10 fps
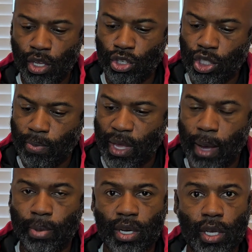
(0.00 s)
You should be
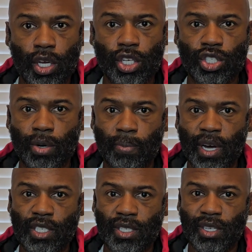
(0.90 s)
able to look at your
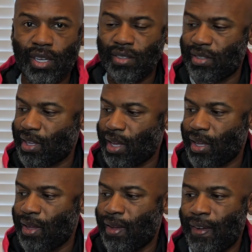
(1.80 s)
budget and say,